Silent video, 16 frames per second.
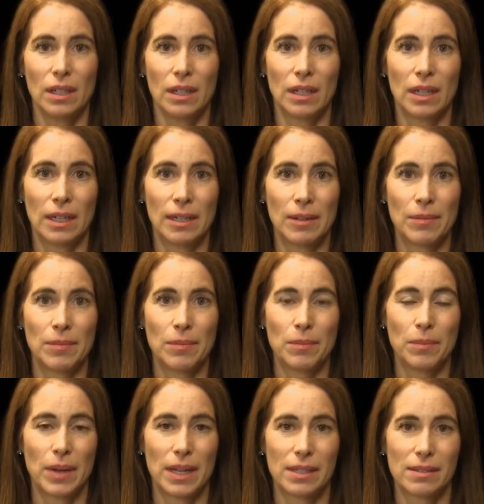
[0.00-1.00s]
Um,
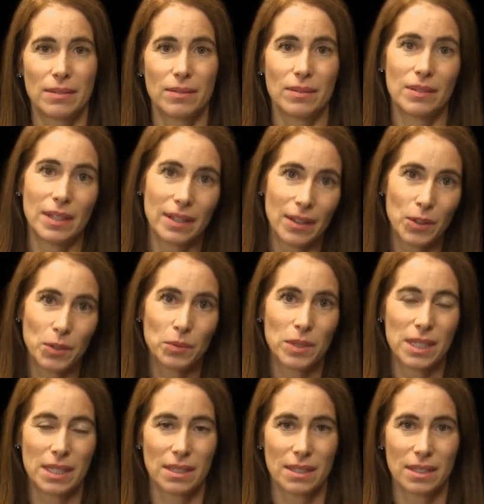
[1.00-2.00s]
but another
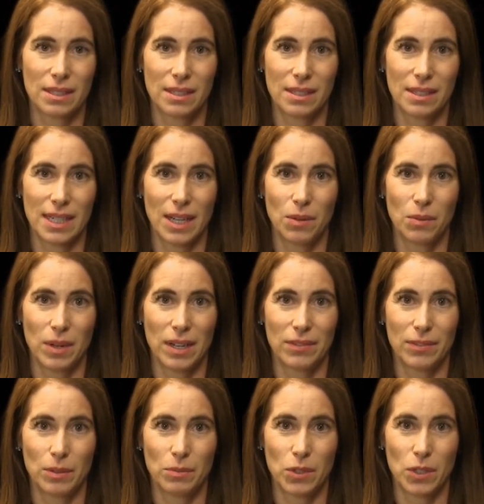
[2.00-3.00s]
reason to stay away
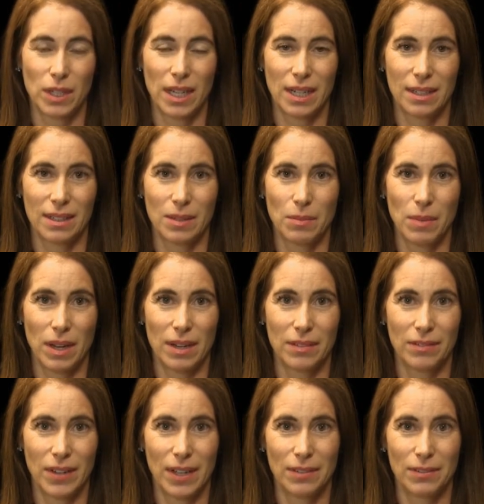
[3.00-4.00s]
from genetically
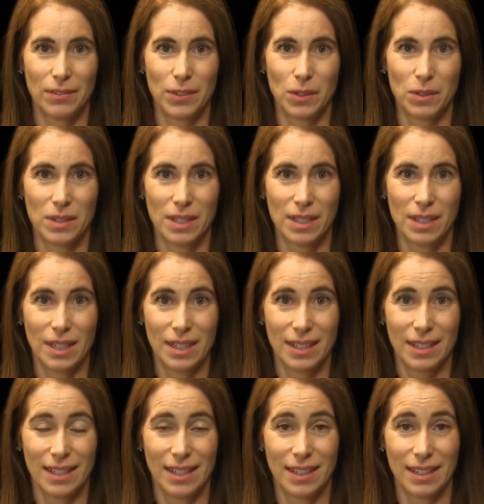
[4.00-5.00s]
modified foods
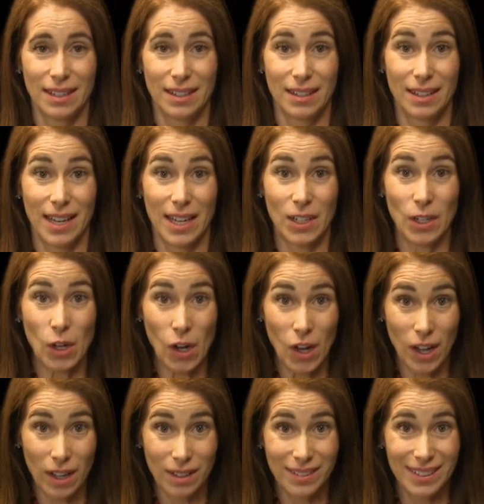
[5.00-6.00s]
uh, at
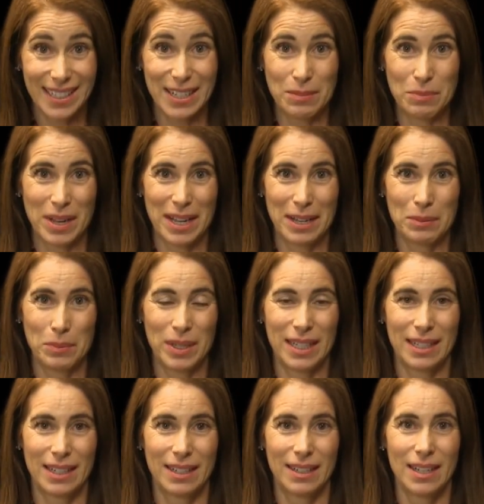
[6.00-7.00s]
all, in my
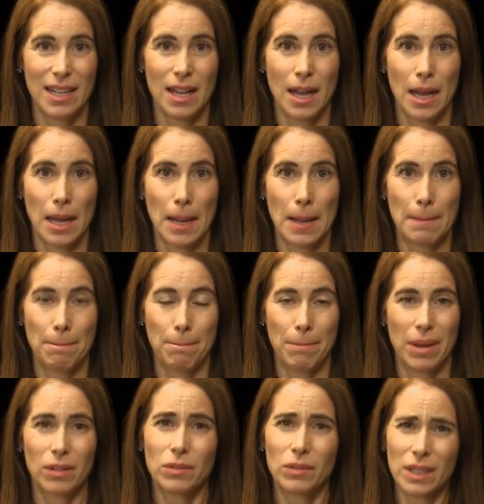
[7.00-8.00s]
opinion, um,
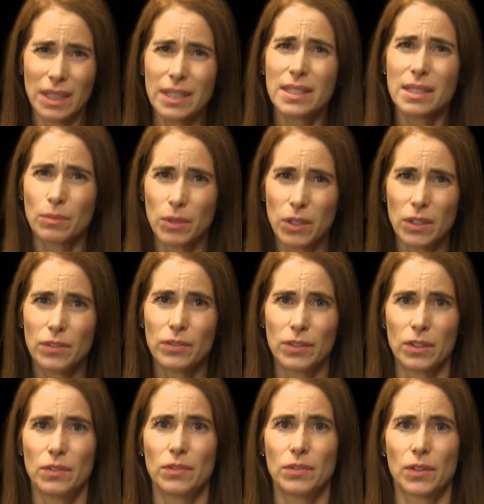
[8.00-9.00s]
but really some good
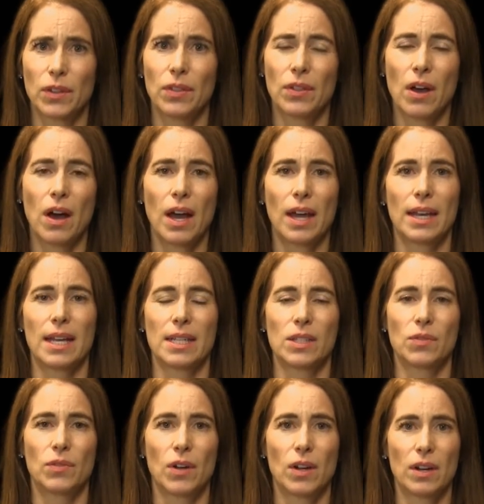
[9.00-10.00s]
food for thought
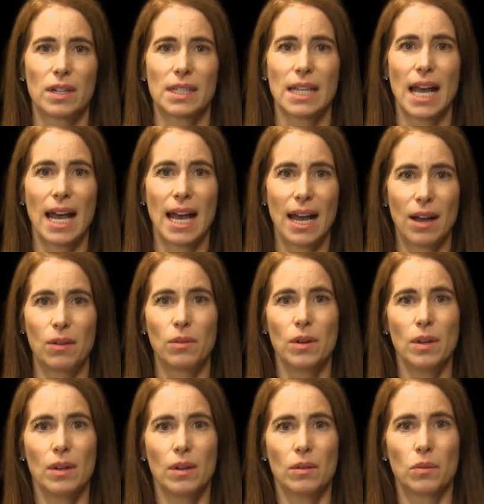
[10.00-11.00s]
as far as how
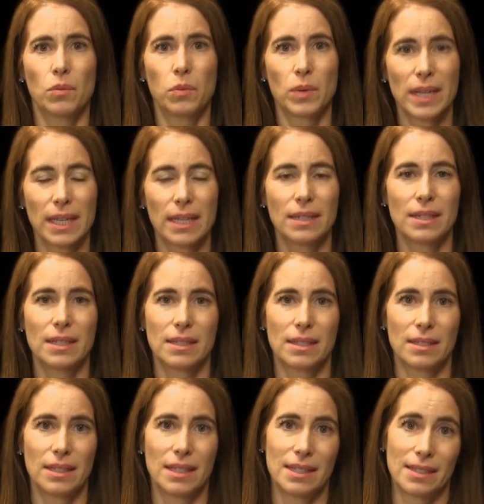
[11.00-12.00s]
wheat is,
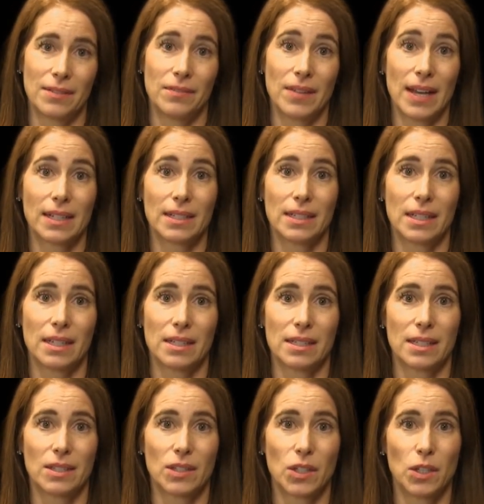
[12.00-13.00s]
is affecting us
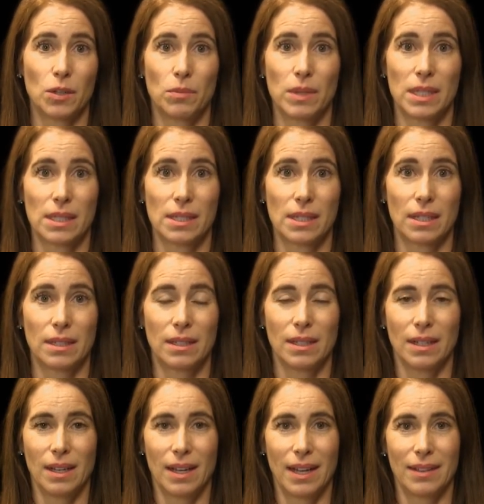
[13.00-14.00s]
as humans and,
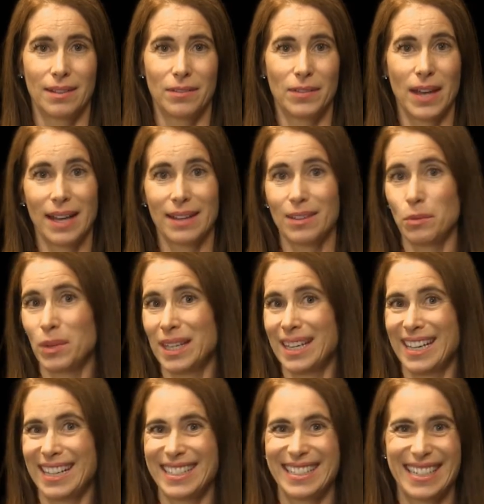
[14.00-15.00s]
and the fact that we
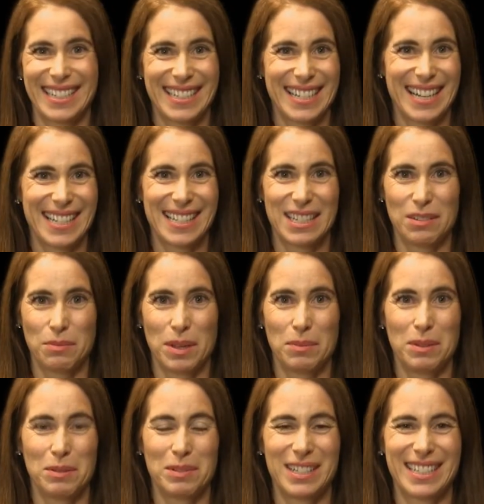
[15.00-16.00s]
can't digest it,
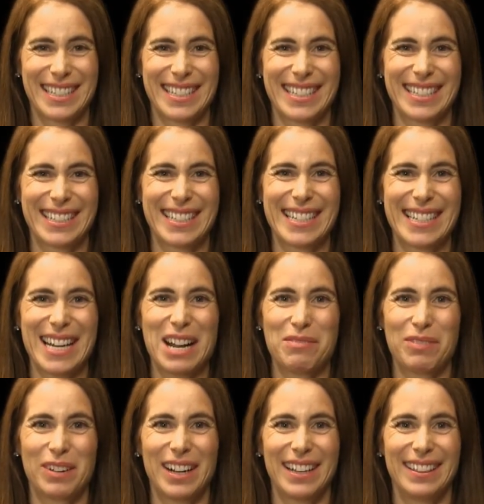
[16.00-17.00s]
maybe we just should
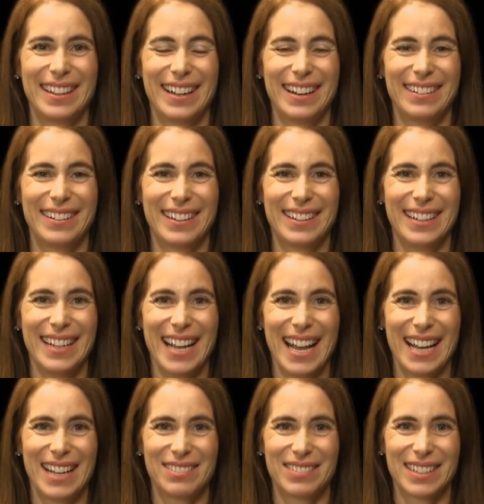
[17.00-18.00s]
stop right there and,
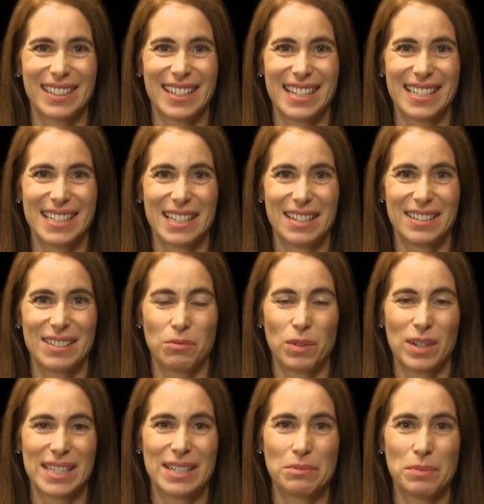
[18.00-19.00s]
and realize that it
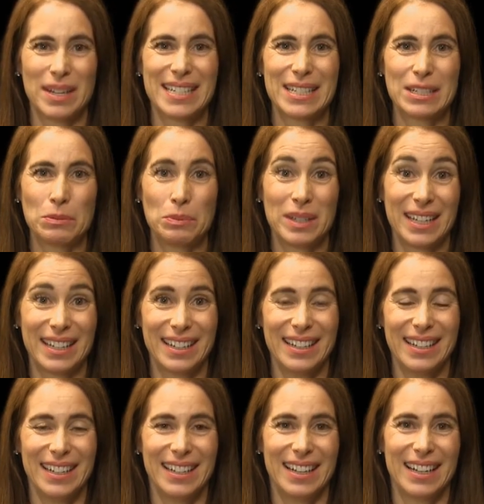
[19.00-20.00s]
wasn't meant to be.
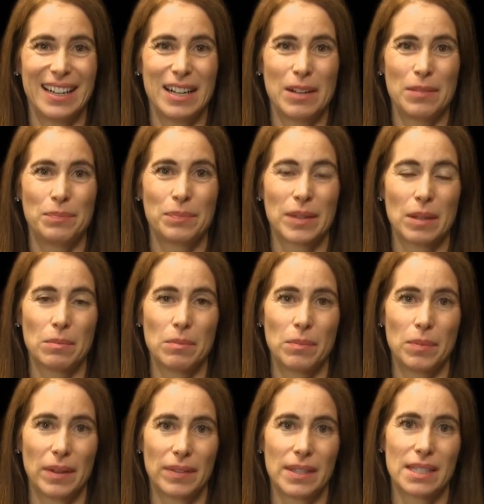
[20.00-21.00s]
Um,
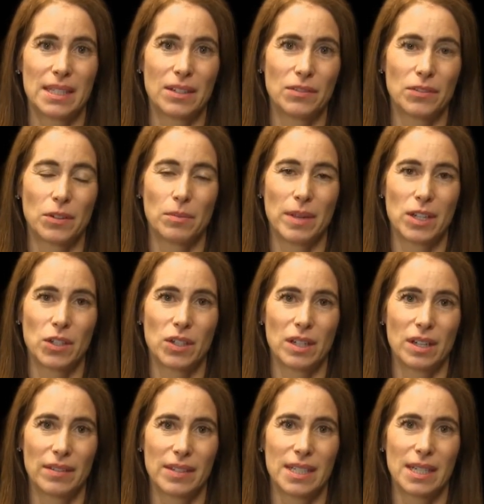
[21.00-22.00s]
but this information
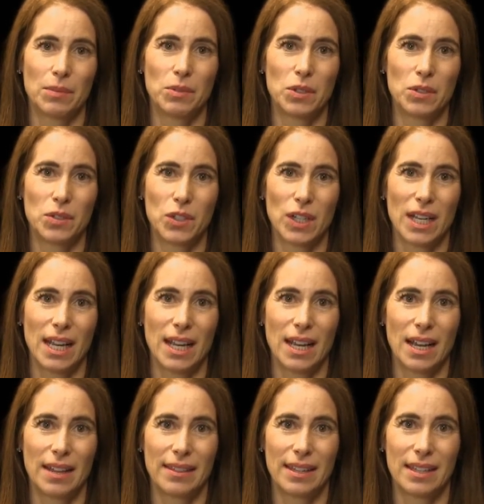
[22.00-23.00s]
on the WGA
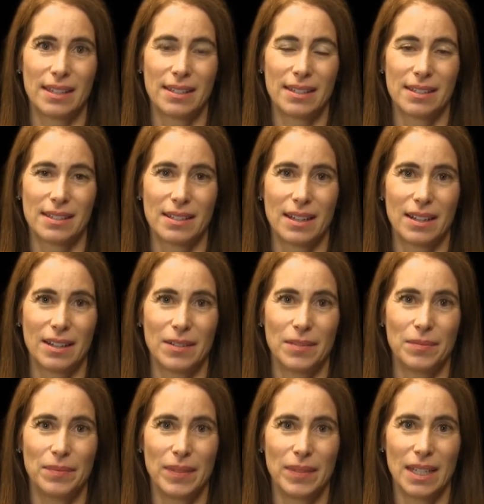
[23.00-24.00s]
I think is uh,
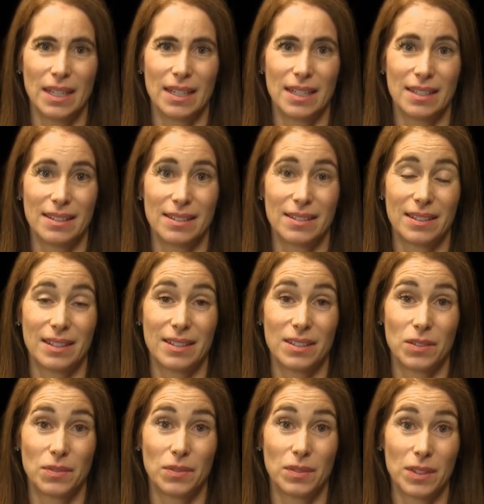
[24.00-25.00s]
is,
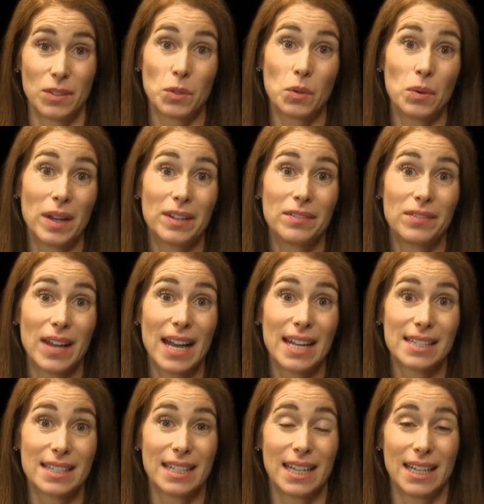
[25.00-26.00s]
is, is quite
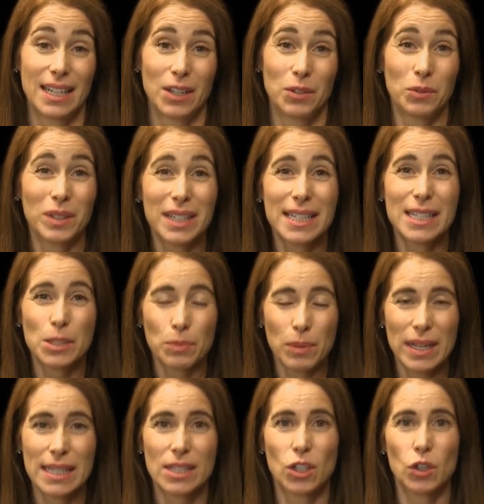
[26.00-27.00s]
fascinating and really
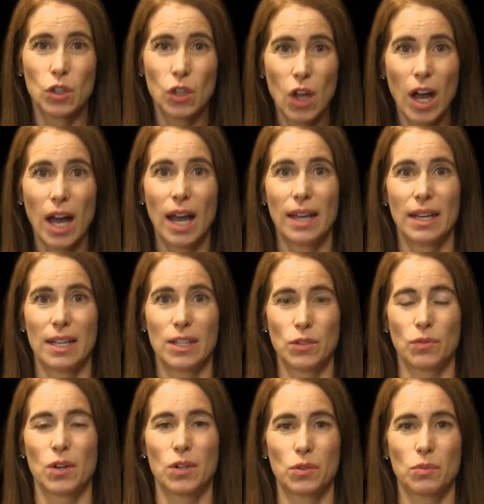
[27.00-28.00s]
explains a lot as
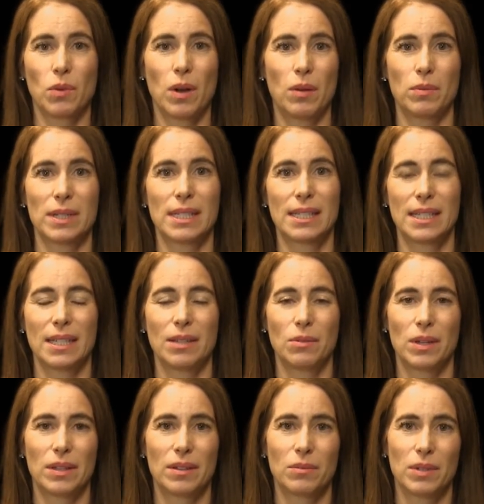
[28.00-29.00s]
far as what we see
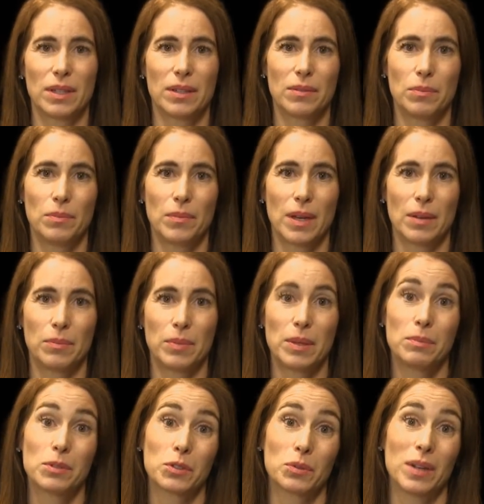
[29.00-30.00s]
with, with uh,
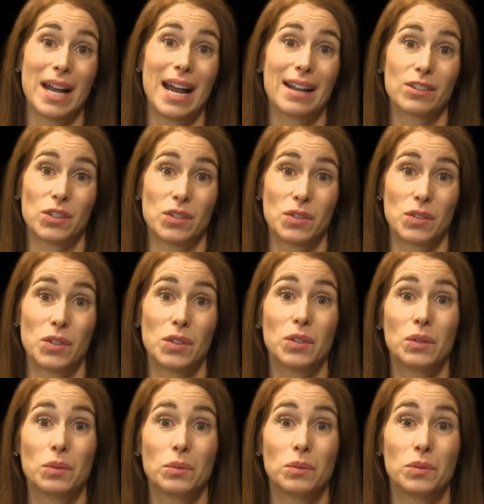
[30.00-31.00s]
people's reactions
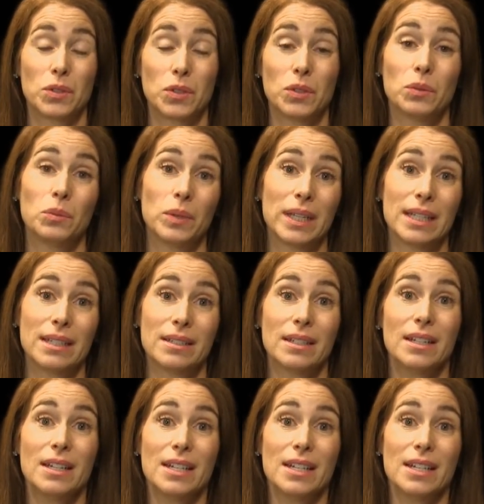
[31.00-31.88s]
to, to wheat.